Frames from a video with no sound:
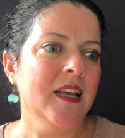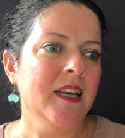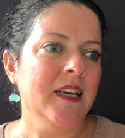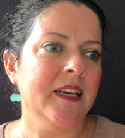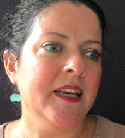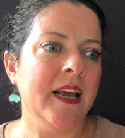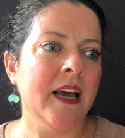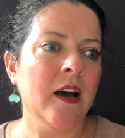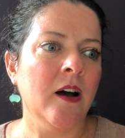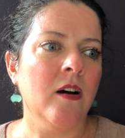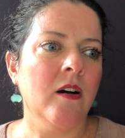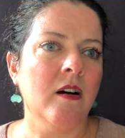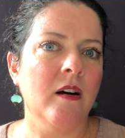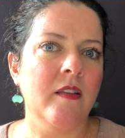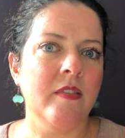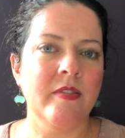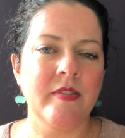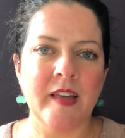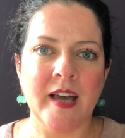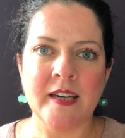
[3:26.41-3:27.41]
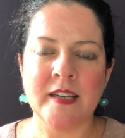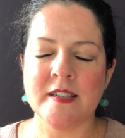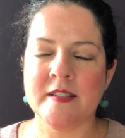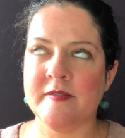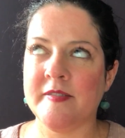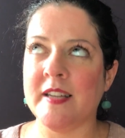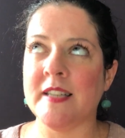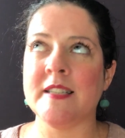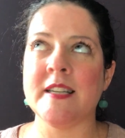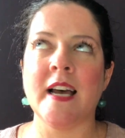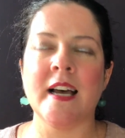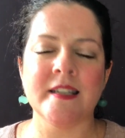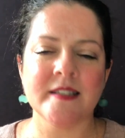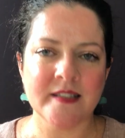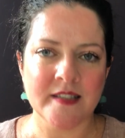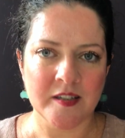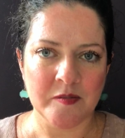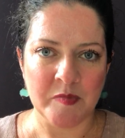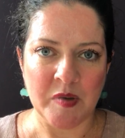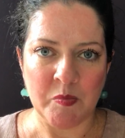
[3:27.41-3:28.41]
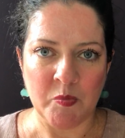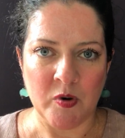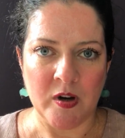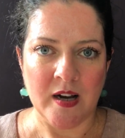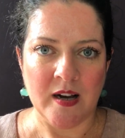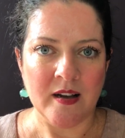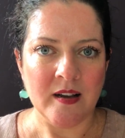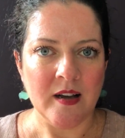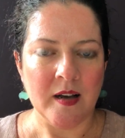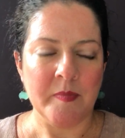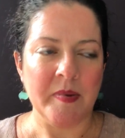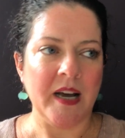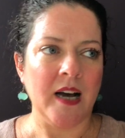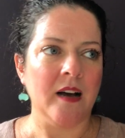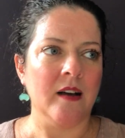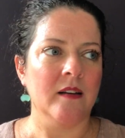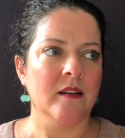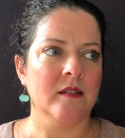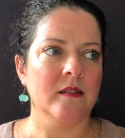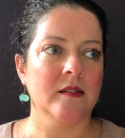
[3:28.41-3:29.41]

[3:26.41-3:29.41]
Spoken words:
Now, that is a fantastic memoir about